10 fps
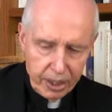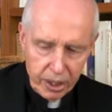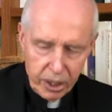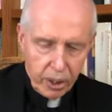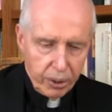
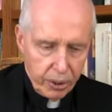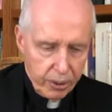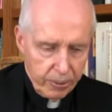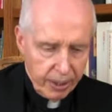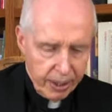show
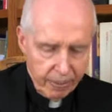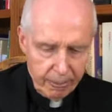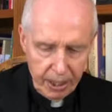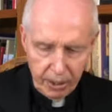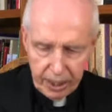you
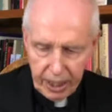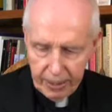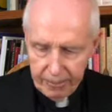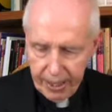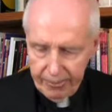by
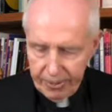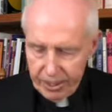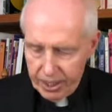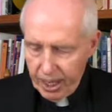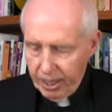looking at the
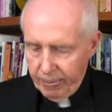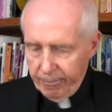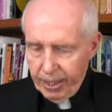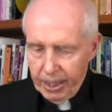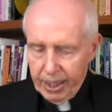
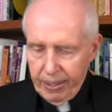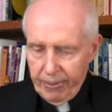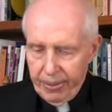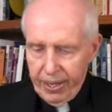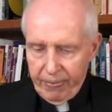psalm
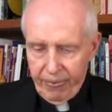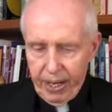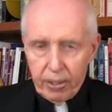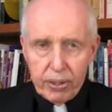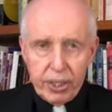that
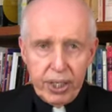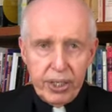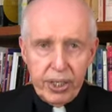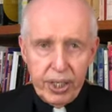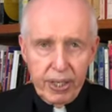follows
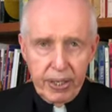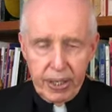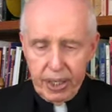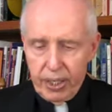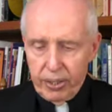this
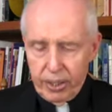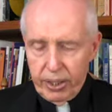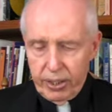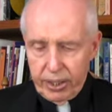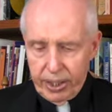in the
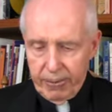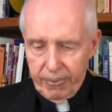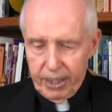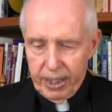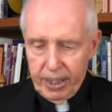liturgy.
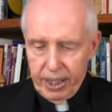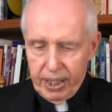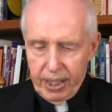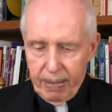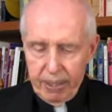
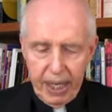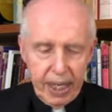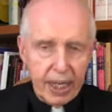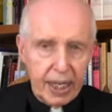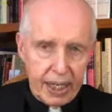It's Psalm
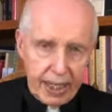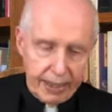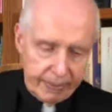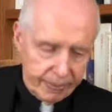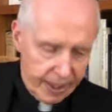89.
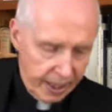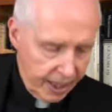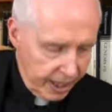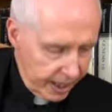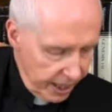
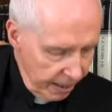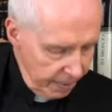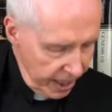Psalm